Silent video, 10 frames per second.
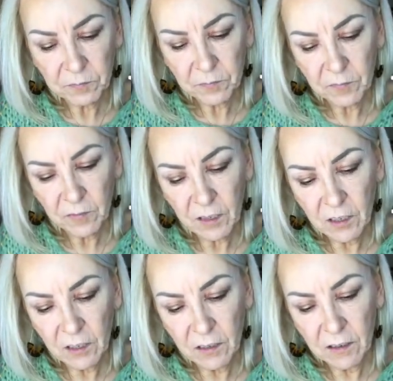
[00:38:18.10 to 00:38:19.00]

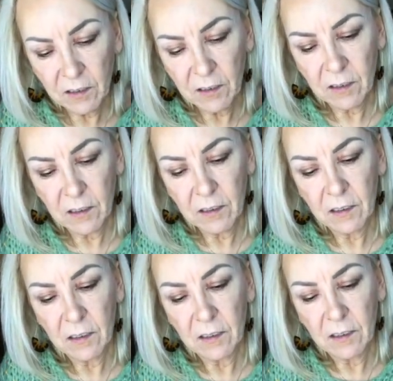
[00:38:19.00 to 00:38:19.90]

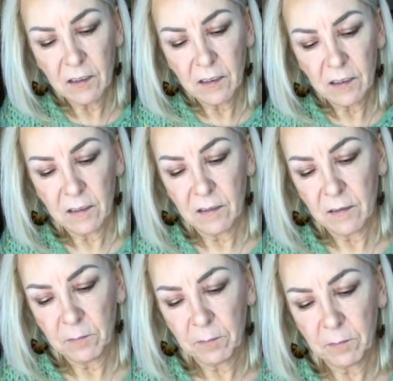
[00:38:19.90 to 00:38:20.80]

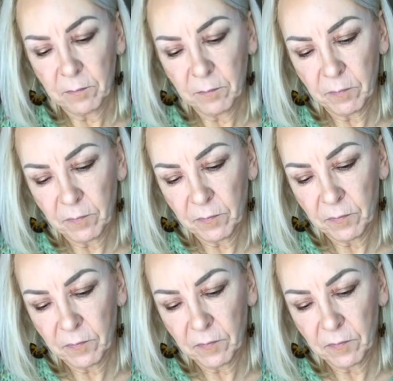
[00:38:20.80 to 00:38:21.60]
(no one is talking)